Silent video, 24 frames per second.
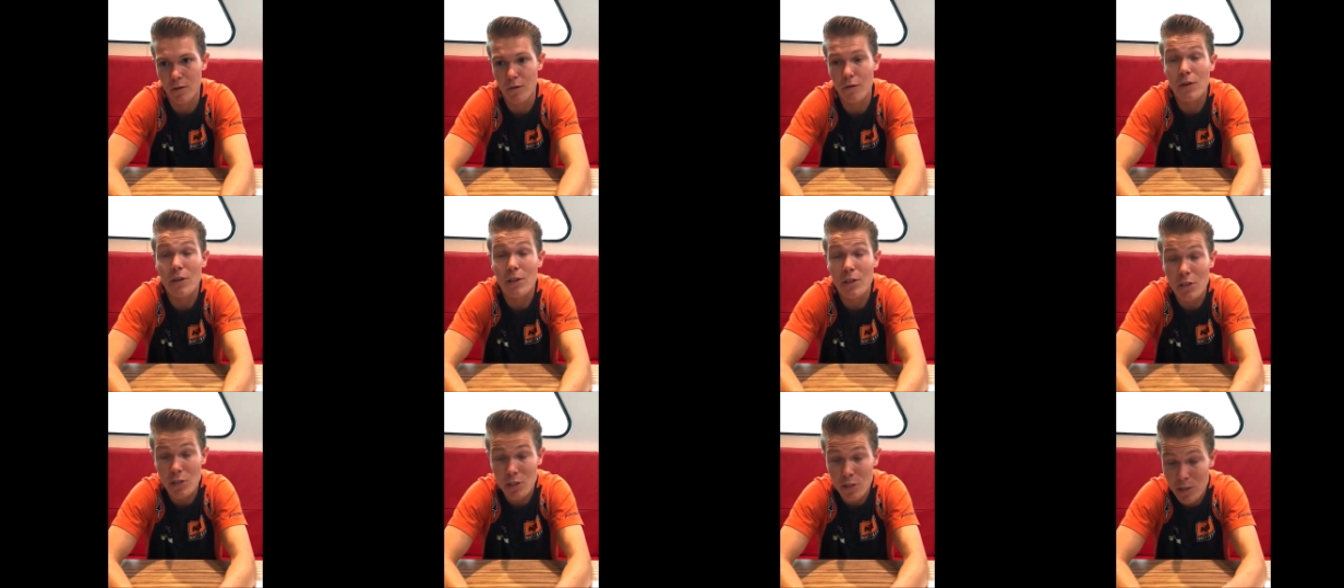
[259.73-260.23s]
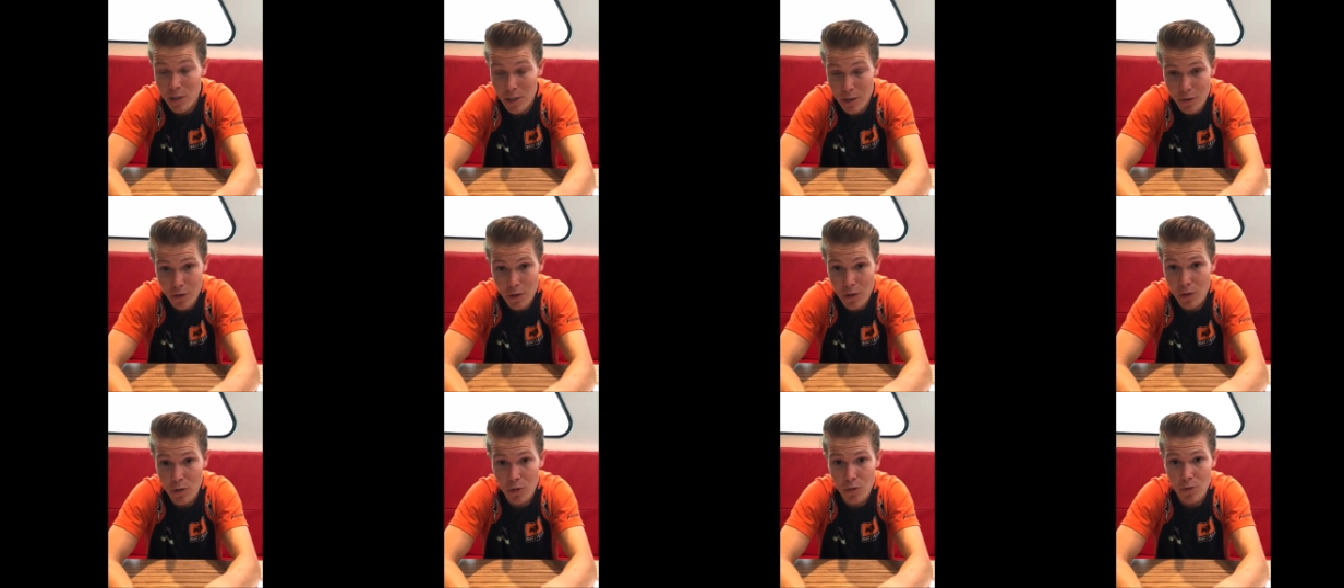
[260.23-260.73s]
It's
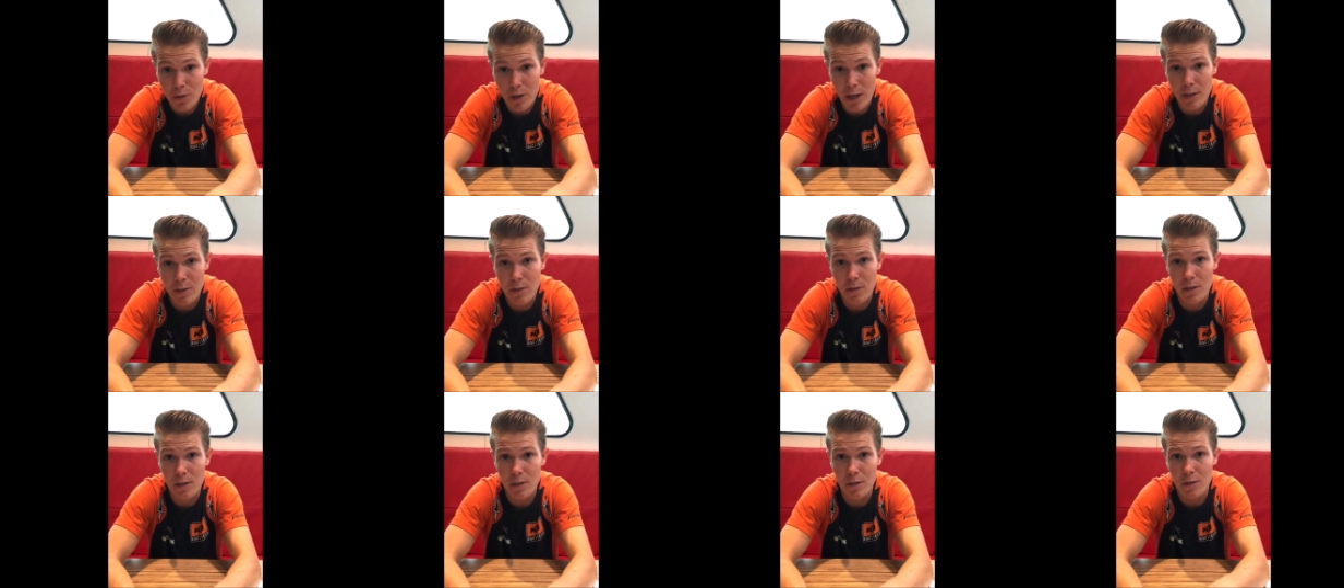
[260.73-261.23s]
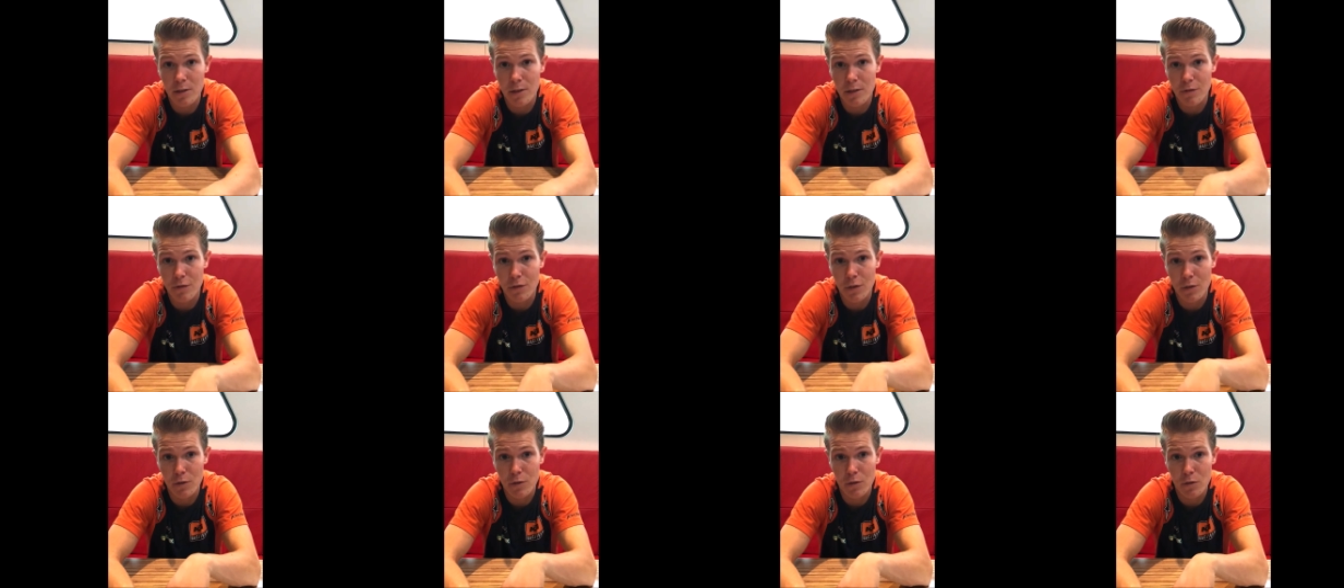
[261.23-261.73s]
difficult right here.
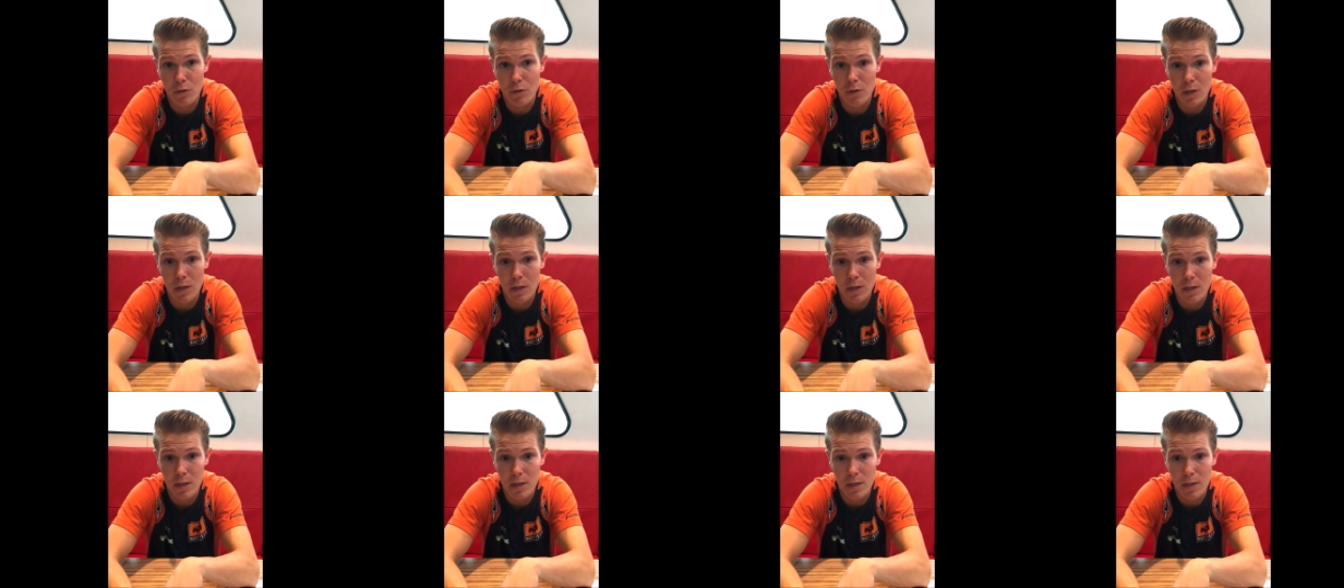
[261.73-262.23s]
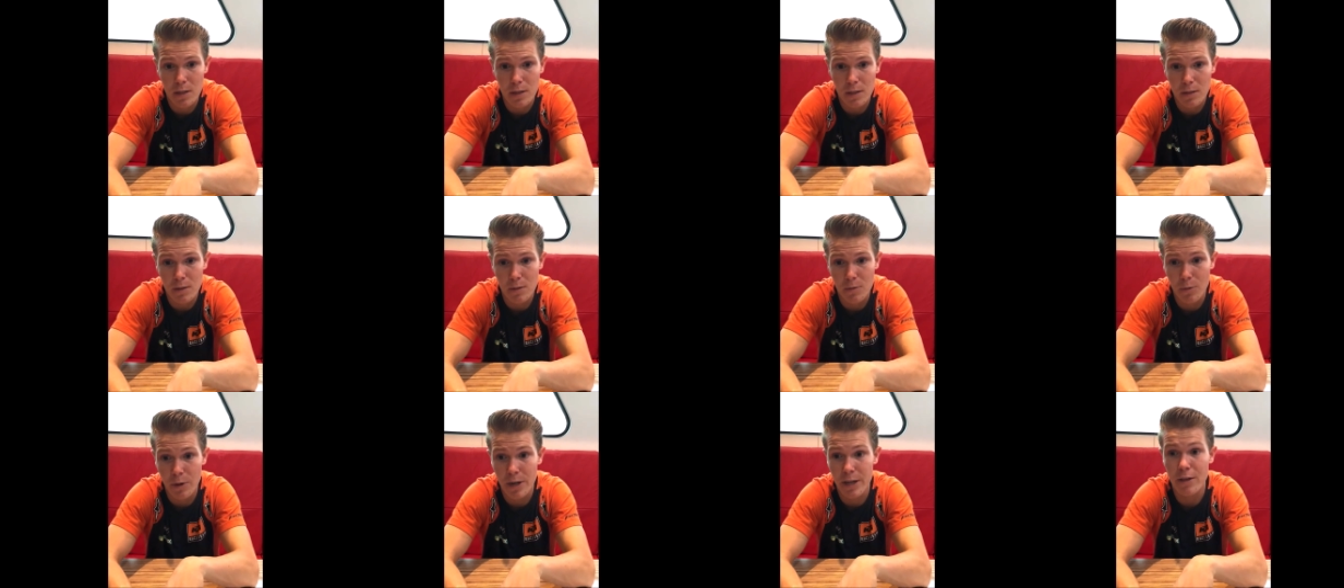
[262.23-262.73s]
If you
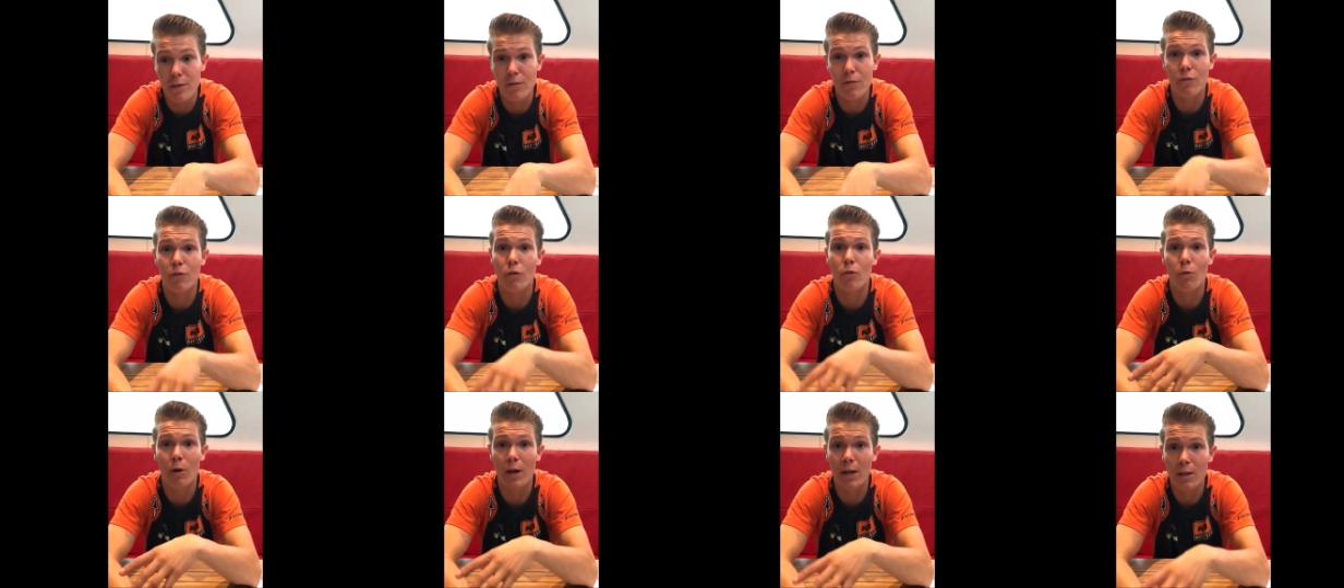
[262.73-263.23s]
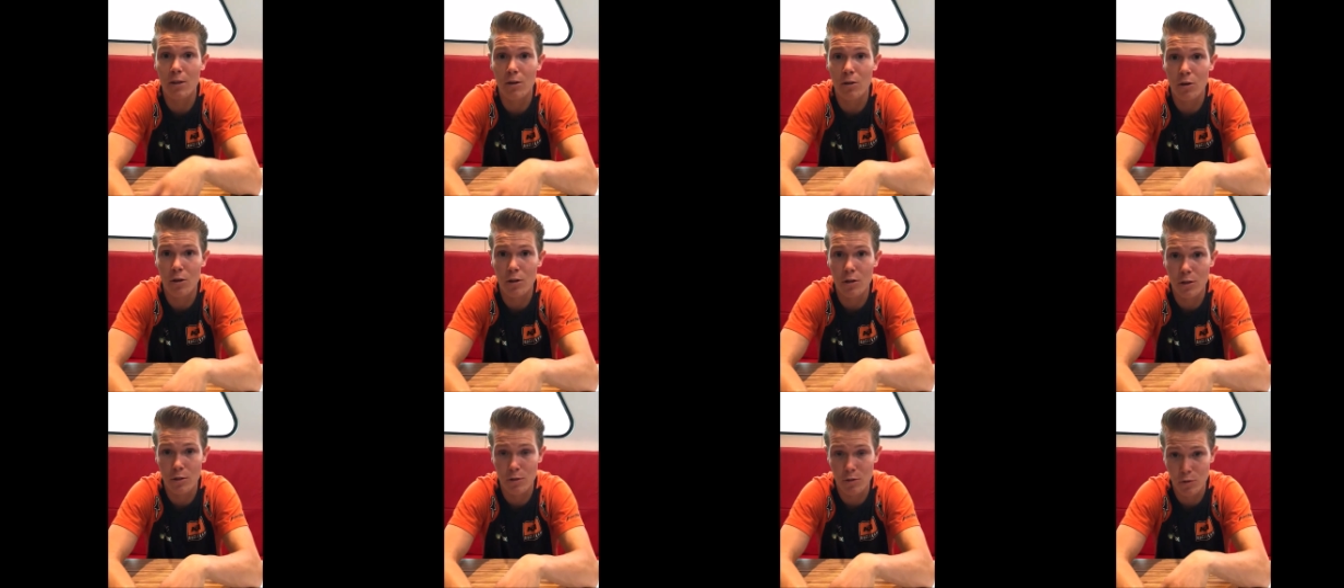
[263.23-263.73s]
wait for one
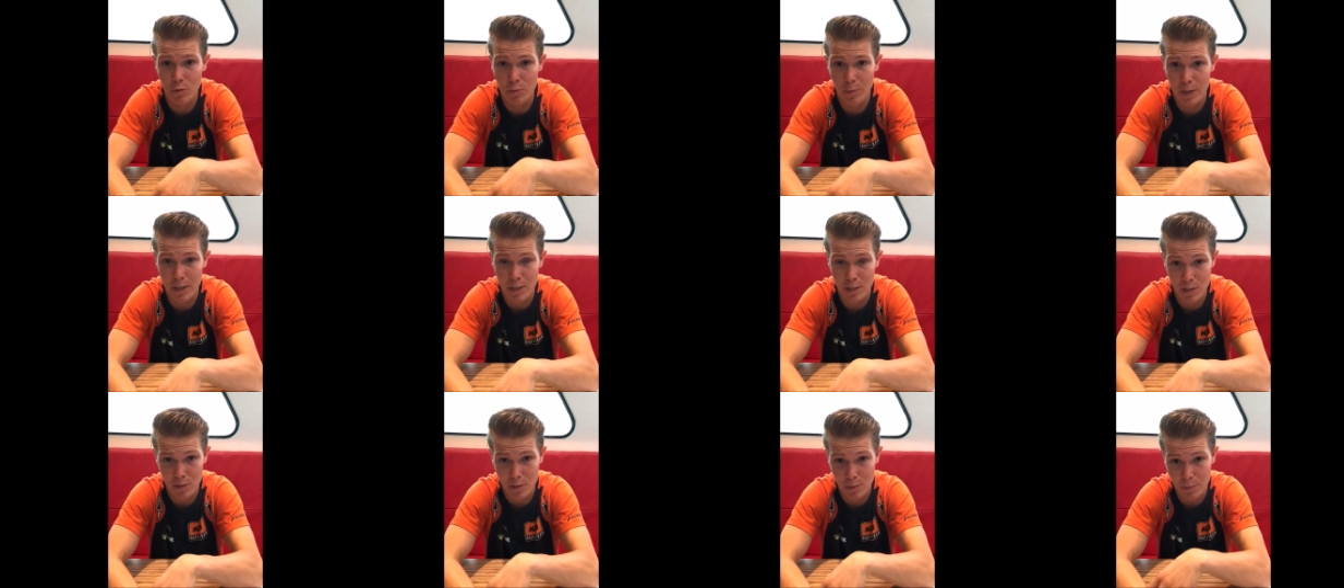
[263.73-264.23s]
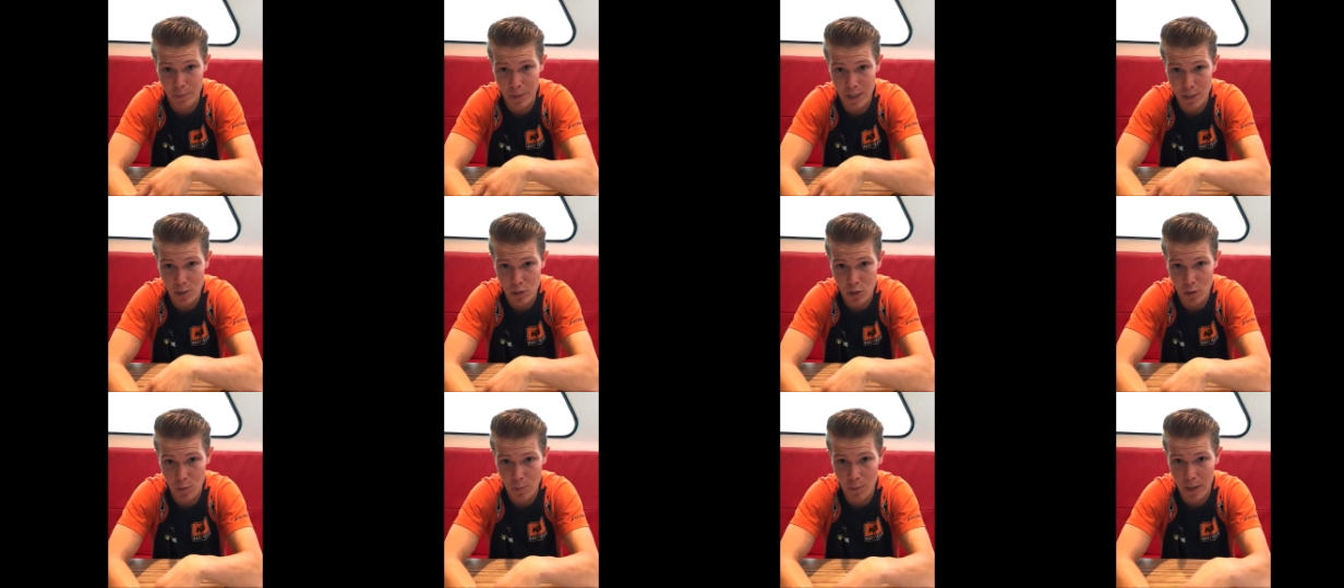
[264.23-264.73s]
corner to
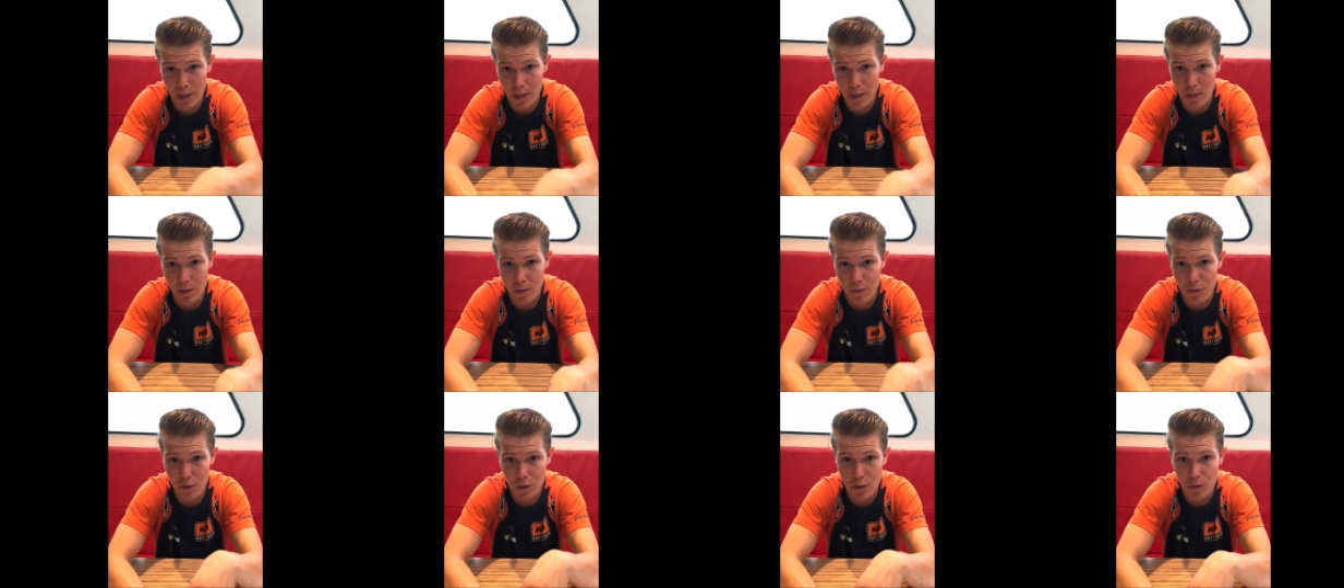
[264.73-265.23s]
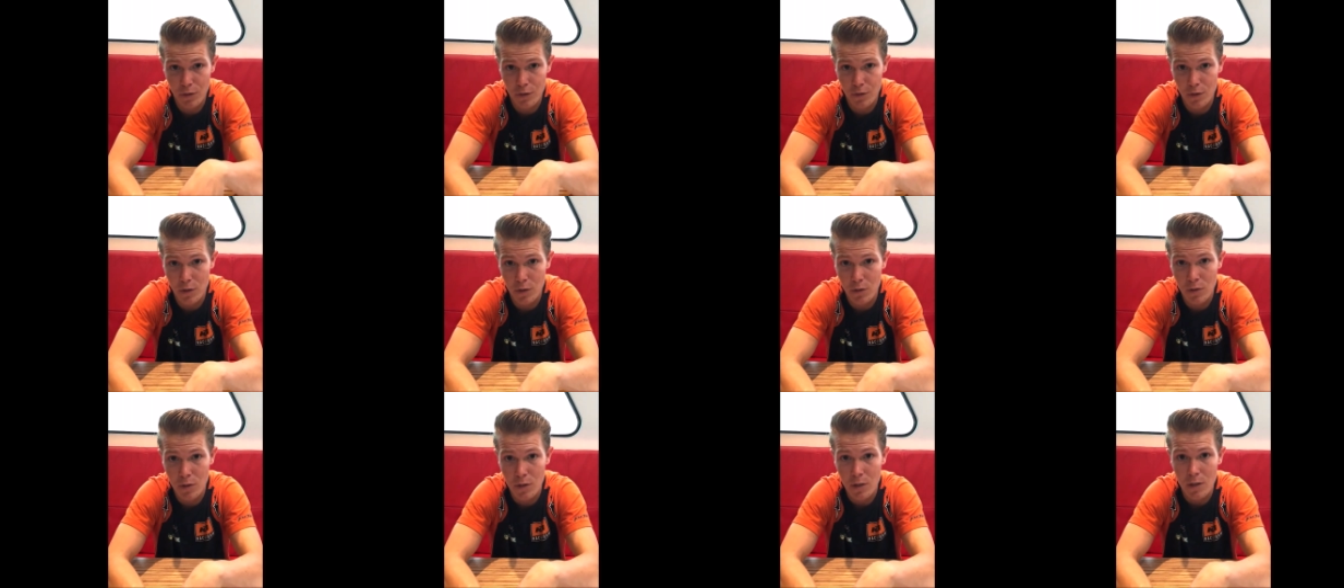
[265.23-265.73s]
pass somebody in front of
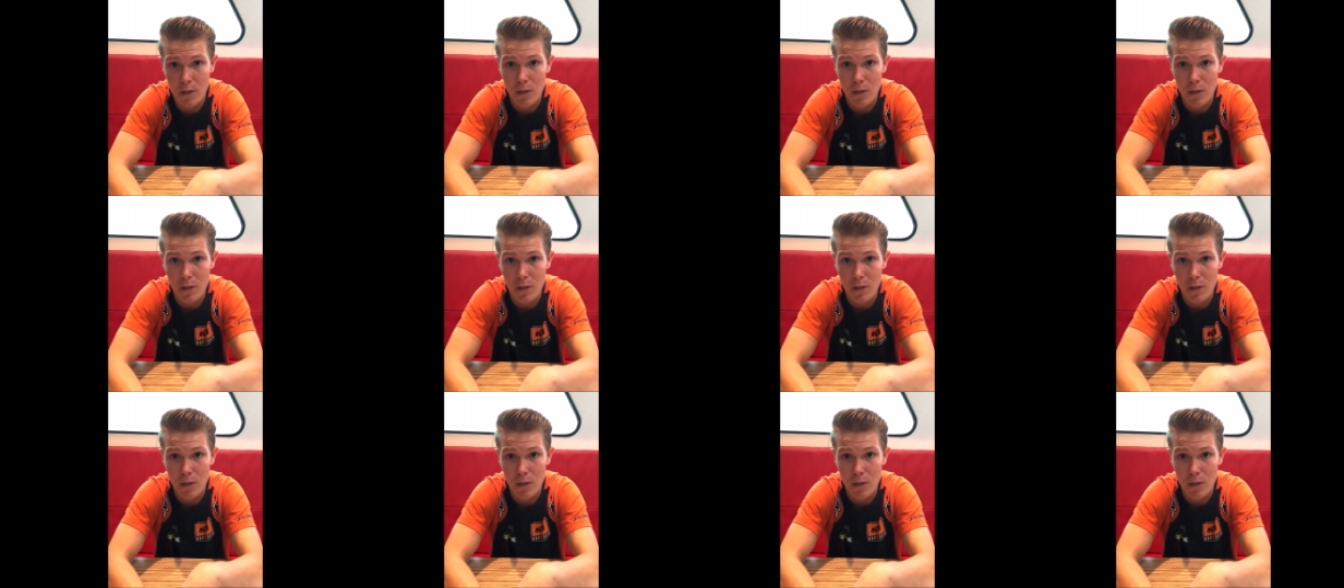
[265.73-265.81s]
you,